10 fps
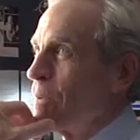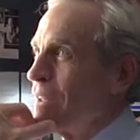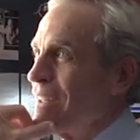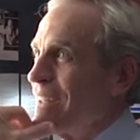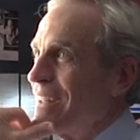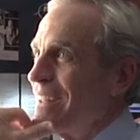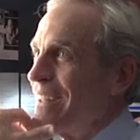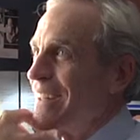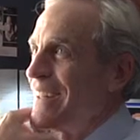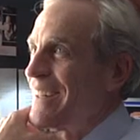His integrity
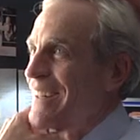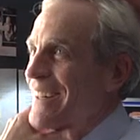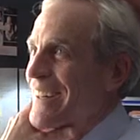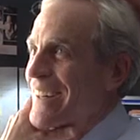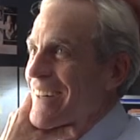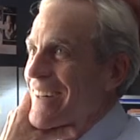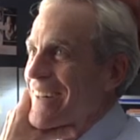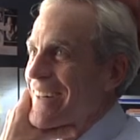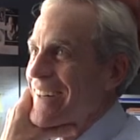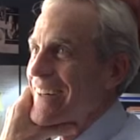is, is the same as it's
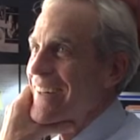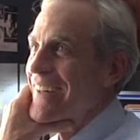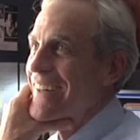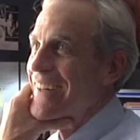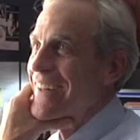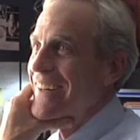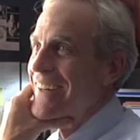been for the last 25